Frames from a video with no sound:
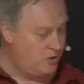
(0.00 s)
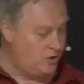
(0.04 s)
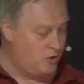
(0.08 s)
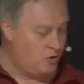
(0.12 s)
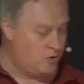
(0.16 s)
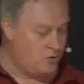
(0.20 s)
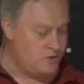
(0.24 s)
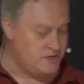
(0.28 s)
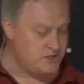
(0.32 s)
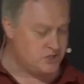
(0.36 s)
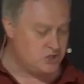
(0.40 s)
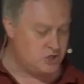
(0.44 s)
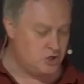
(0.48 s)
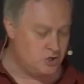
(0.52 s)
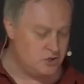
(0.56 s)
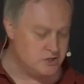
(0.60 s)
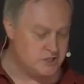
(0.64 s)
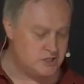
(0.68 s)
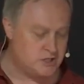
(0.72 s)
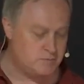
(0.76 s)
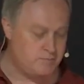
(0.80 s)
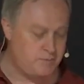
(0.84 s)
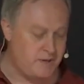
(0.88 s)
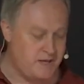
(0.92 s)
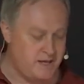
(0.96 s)
Or is God
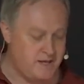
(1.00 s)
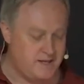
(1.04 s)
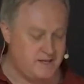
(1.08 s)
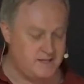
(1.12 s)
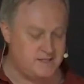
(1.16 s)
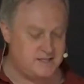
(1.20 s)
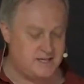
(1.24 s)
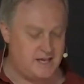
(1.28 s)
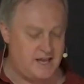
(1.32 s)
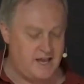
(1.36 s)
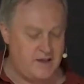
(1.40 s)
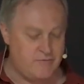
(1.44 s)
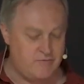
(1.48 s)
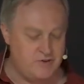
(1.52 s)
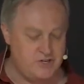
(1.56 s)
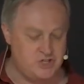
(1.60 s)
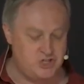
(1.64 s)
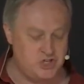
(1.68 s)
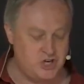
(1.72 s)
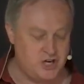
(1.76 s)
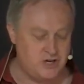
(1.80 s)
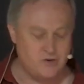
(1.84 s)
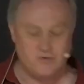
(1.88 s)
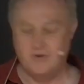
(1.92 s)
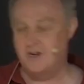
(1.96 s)
speaking to every
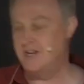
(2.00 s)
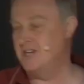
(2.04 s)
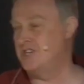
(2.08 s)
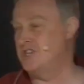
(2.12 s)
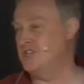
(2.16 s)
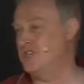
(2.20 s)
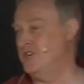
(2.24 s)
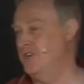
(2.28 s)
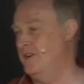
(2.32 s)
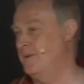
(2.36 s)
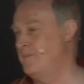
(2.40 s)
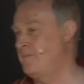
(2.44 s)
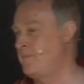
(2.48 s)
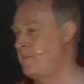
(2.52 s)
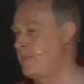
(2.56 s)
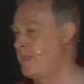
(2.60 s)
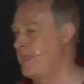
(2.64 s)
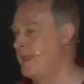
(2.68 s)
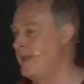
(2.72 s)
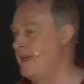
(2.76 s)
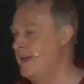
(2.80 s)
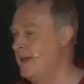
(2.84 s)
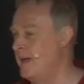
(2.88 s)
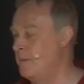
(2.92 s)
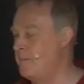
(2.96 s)
generation
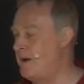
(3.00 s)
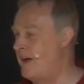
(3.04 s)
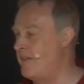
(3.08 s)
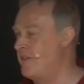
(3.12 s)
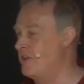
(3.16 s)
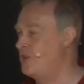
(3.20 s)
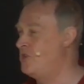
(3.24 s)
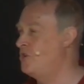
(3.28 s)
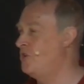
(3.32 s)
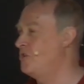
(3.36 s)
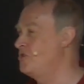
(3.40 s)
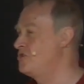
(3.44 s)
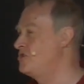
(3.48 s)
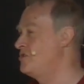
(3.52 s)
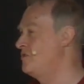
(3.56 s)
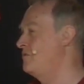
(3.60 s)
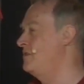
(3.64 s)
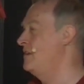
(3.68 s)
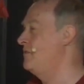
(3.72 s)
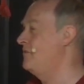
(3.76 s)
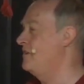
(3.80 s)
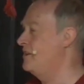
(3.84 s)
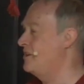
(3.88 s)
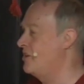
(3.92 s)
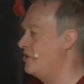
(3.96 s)
about the cost of
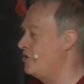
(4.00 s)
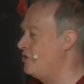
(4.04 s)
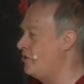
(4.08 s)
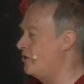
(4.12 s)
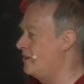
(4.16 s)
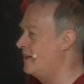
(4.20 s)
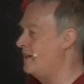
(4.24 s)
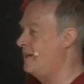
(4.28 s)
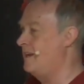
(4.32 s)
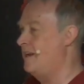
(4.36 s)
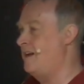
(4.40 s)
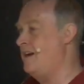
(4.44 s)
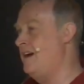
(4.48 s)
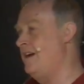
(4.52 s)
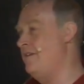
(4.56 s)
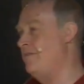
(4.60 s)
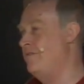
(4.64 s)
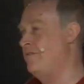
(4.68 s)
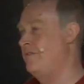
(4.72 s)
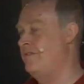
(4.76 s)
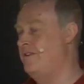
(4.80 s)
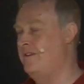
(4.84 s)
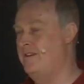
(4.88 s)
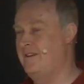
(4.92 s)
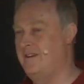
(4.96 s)
living a godly
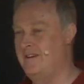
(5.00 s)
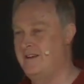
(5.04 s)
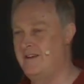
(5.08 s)
life?